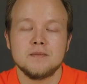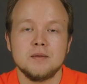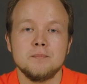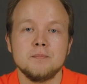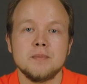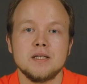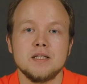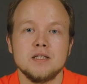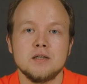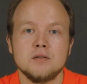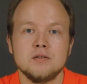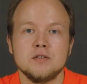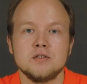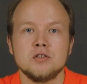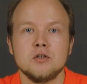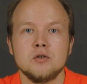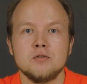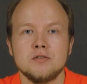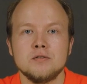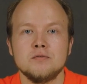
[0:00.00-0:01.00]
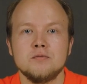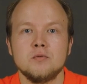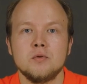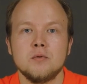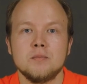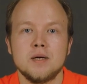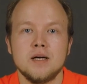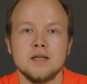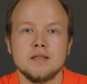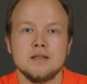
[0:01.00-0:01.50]
Depending on the chosen
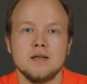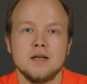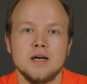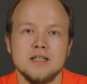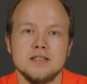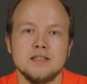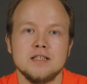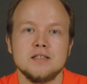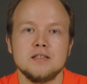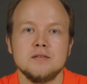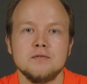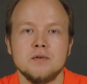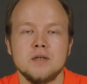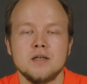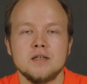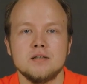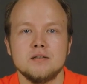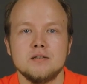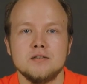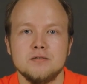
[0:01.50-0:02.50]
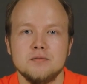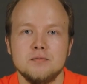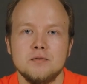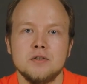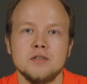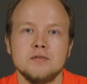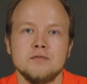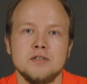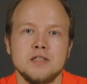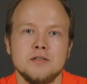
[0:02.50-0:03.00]
format, identifiers
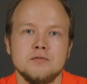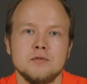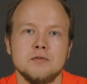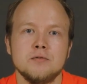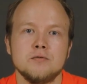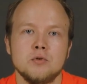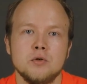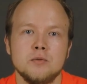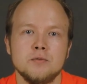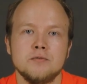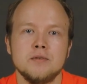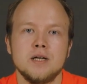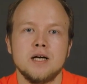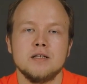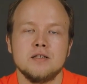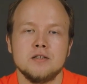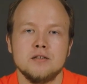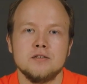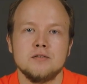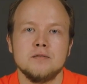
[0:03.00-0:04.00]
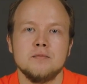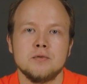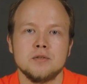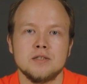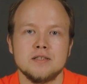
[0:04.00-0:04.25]
can have different form factors. For